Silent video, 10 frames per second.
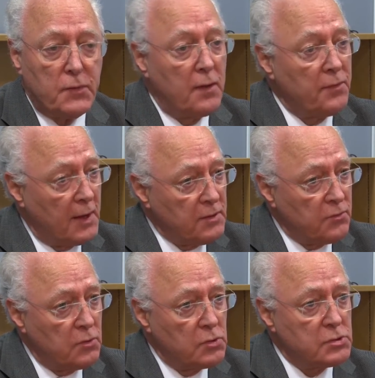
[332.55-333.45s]
And that,
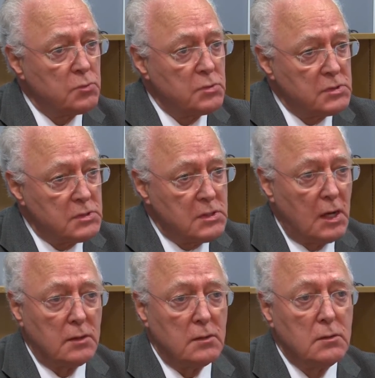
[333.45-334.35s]
of course, was
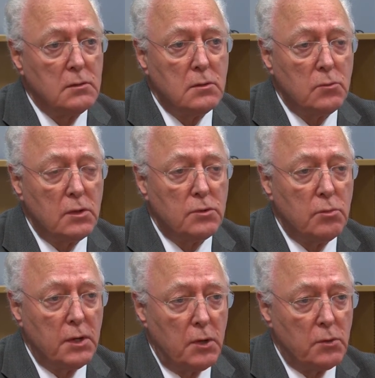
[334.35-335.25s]
done with
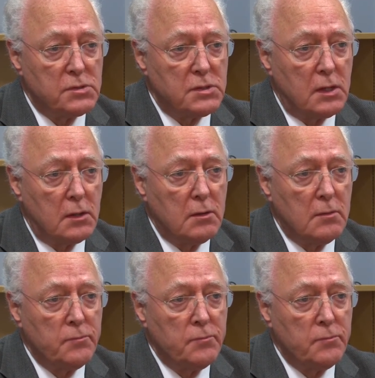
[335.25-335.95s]
ranolazine